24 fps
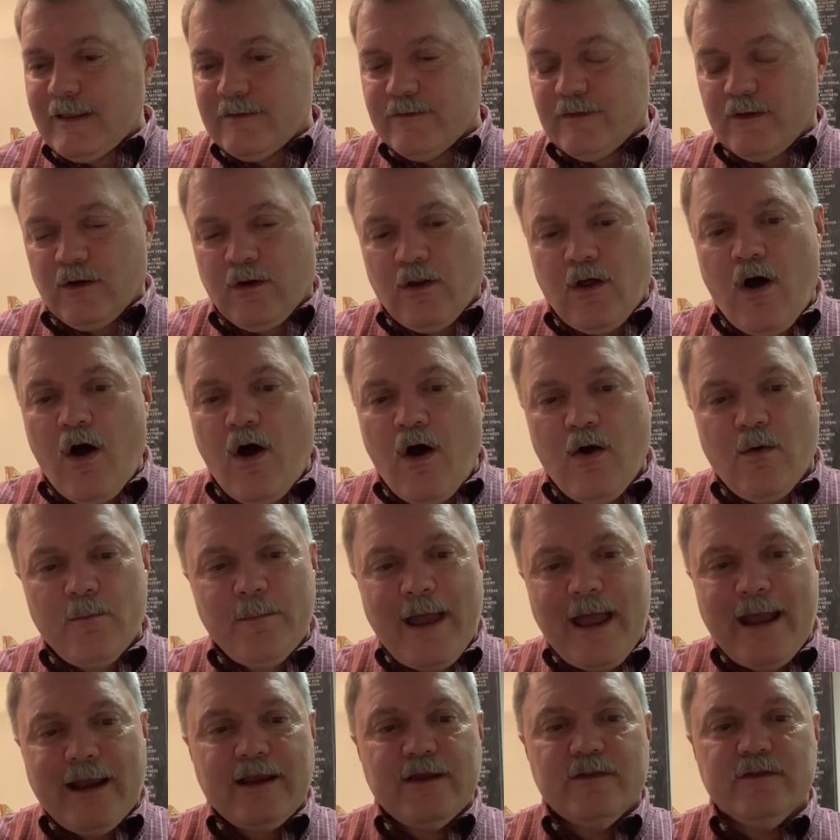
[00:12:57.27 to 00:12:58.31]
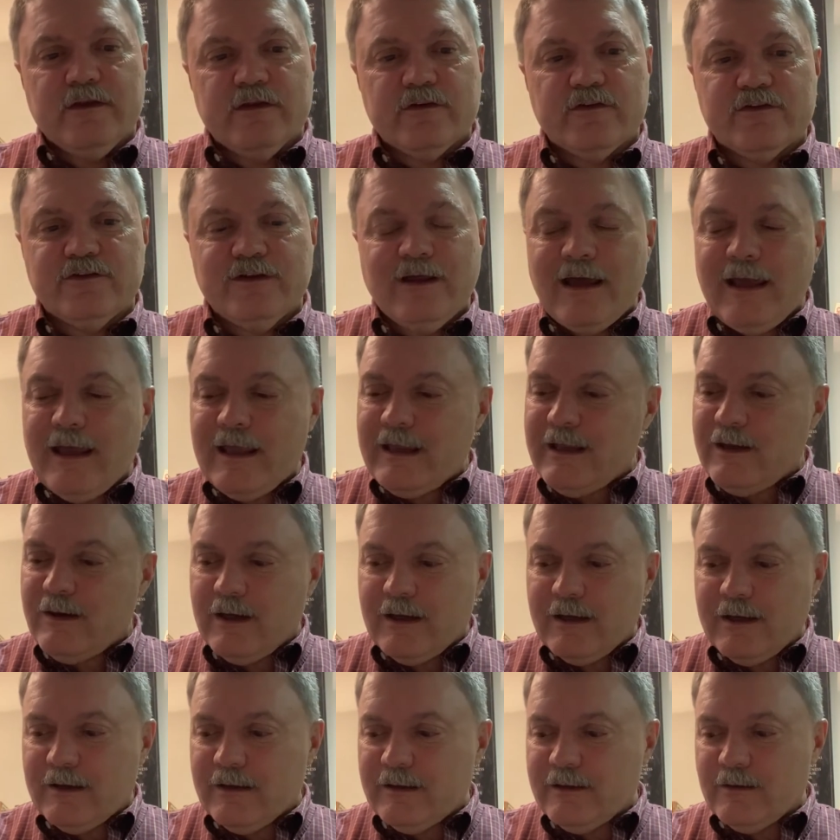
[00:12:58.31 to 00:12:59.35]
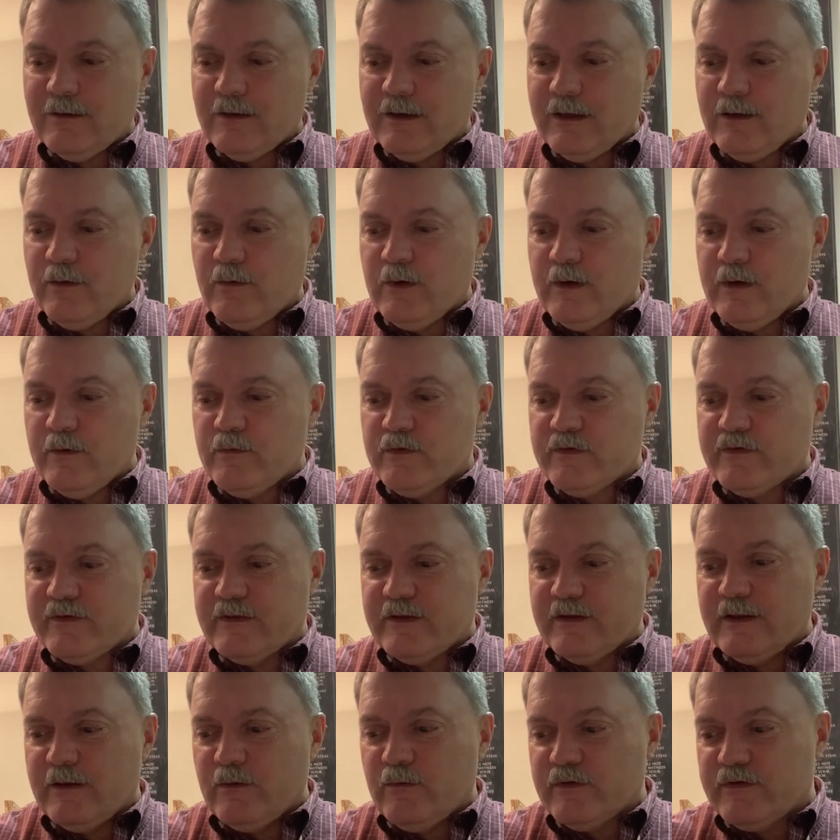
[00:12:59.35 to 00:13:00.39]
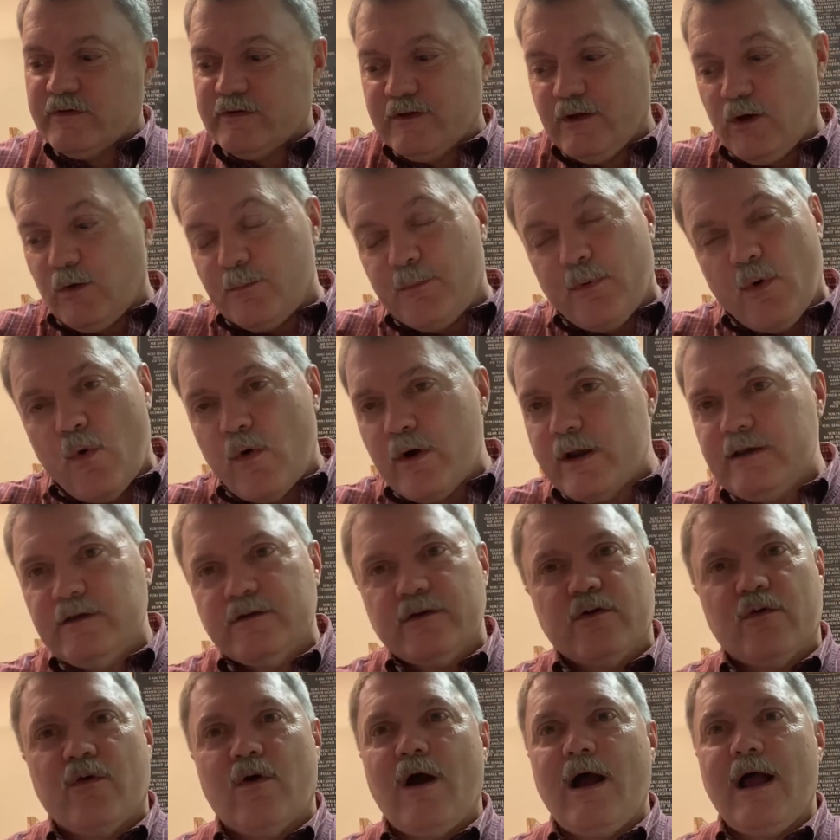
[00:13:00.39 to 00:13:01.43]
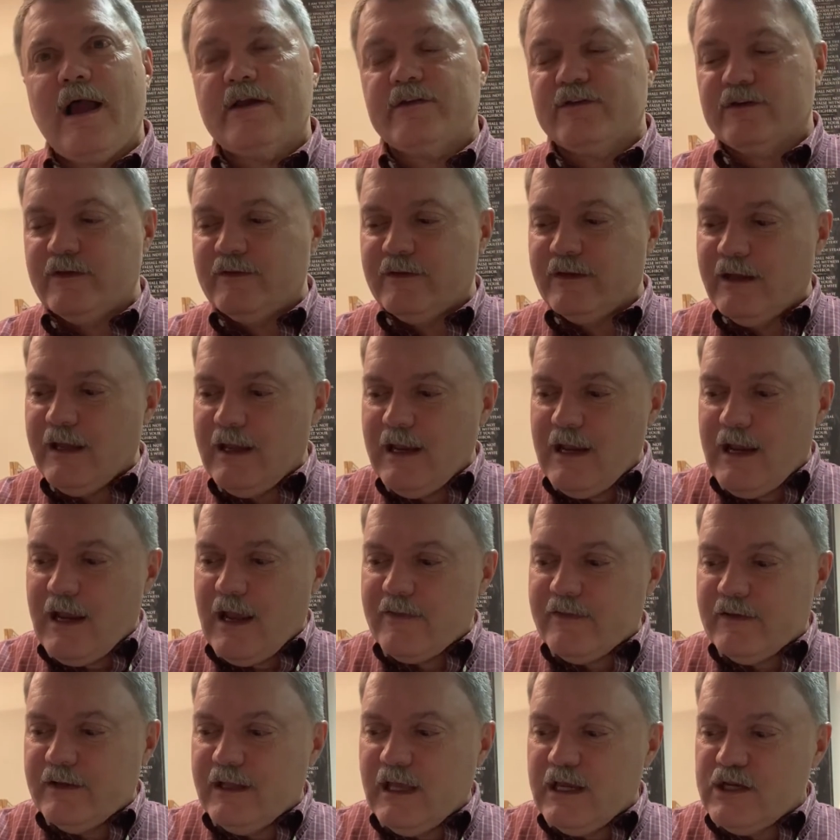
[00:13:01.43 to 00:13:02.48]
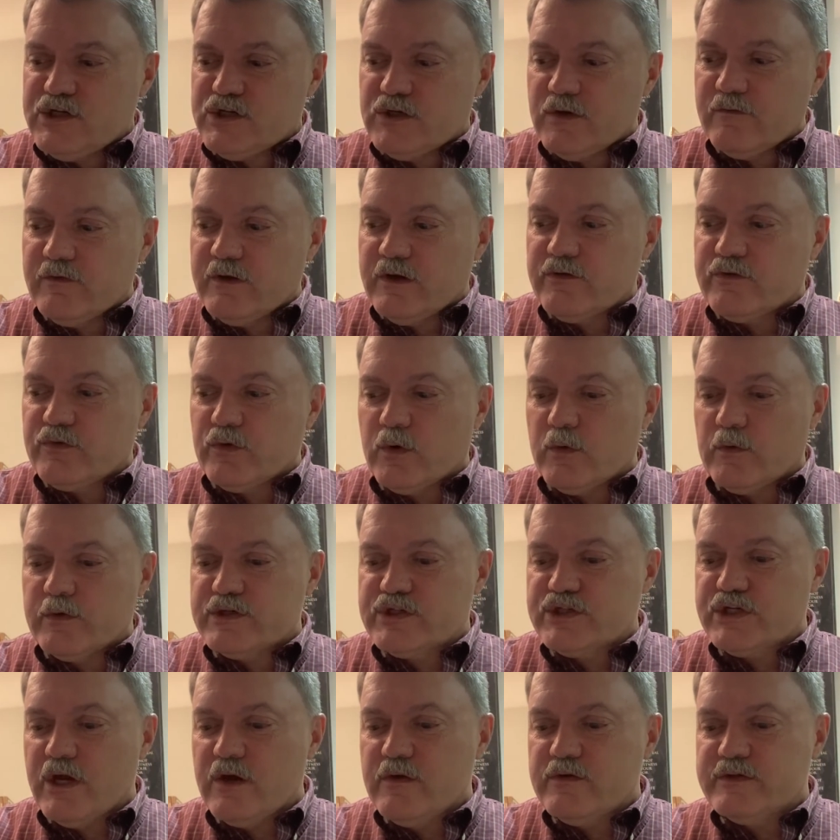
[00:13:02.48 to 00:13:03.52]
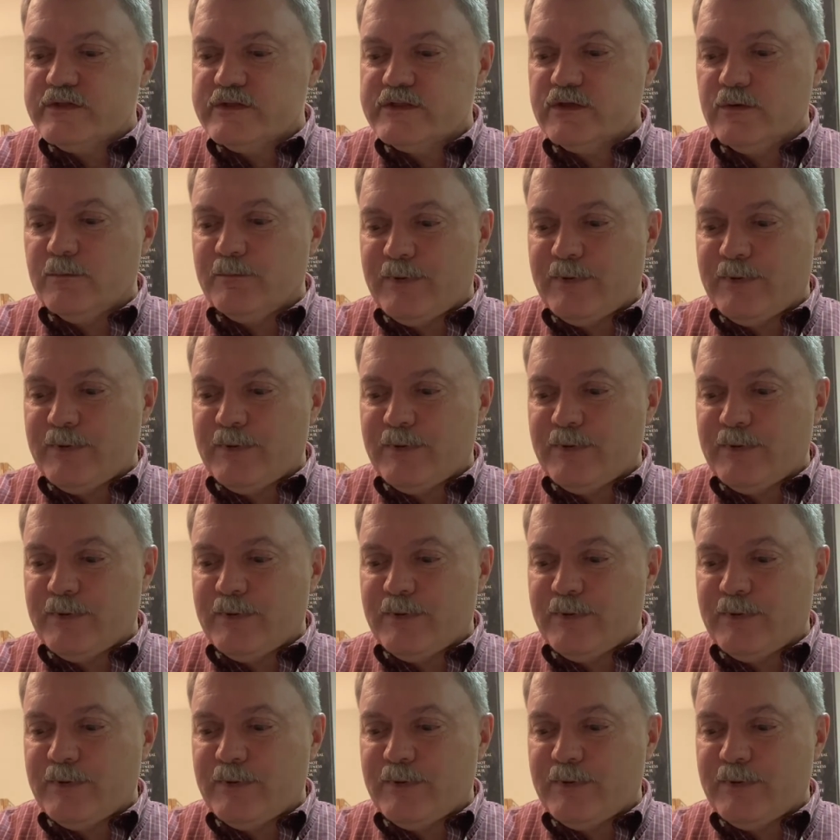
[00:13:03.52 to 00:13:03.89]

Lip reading: the law back in this day, it was still pointing to Christ, and the nation of Israel was chosen to